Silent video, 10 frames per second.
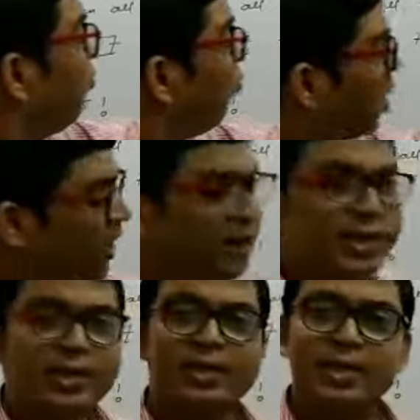
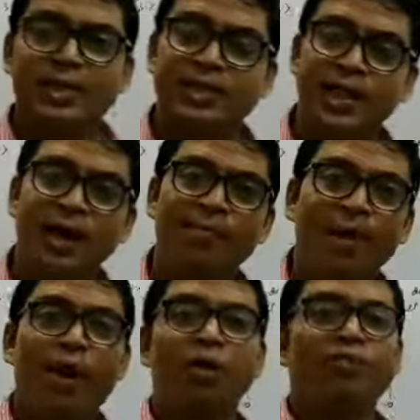what is the
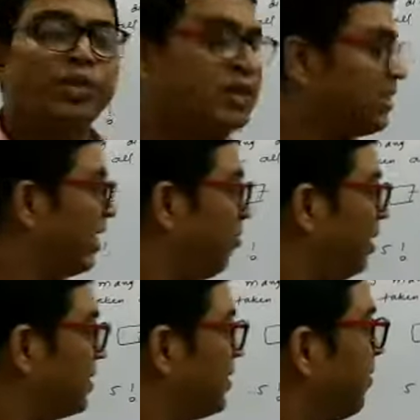sum of these
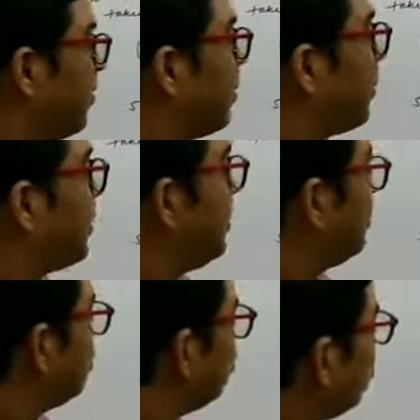numbers?
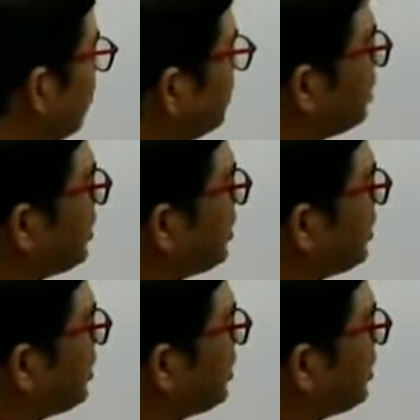So